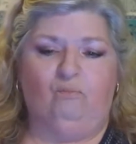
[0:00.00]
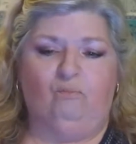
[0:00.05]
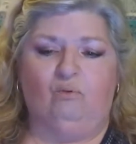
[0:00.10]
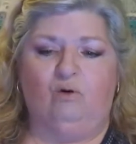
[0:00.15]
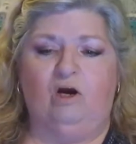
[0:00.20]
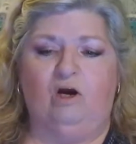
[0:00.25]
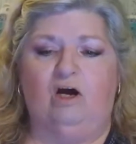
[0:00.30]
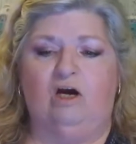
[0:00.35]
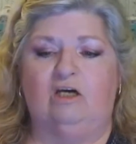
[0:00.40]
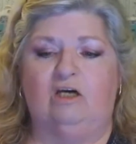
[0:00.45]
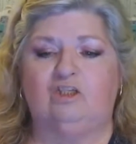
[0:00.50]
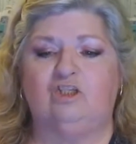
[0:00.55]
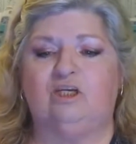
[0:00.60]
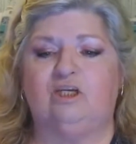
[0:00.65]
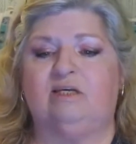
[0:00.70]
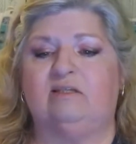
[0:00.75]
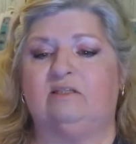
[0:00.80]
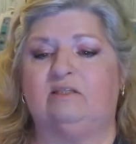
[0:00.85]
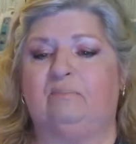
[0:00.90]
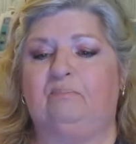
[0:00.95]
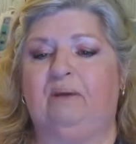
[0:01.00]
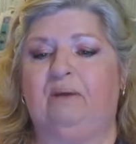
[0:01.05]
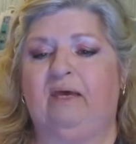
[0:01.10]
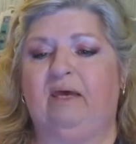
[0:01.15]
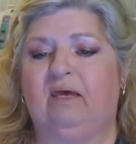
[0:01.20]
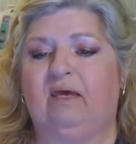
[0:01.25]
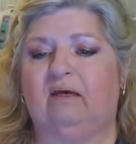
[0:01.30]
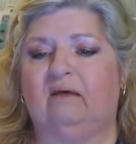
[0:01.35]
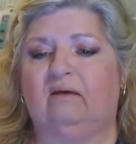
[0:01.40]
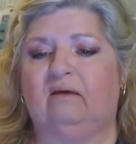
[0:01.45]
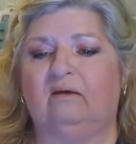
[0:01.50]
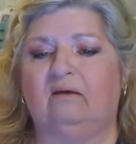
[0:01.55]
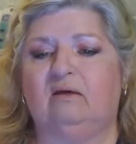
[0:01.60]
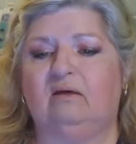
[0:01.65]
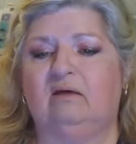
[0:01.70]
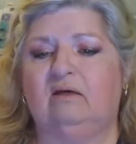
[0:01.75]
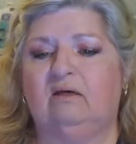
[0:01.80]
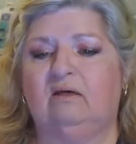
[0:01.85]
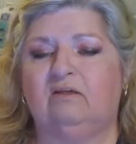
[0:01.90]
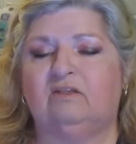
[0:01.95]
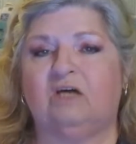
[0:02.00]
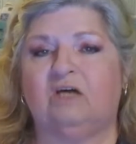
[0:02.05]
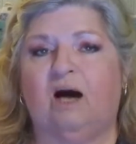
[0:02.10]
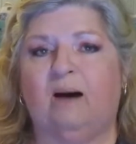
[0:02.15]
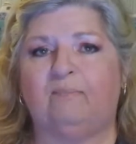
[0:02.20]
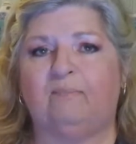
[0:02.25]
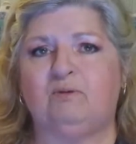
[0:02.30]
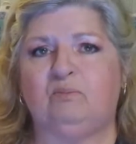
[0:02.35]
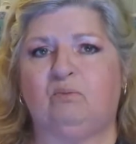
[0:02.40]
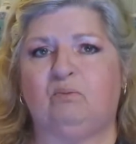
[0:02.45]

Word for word: brush. It's a pink topped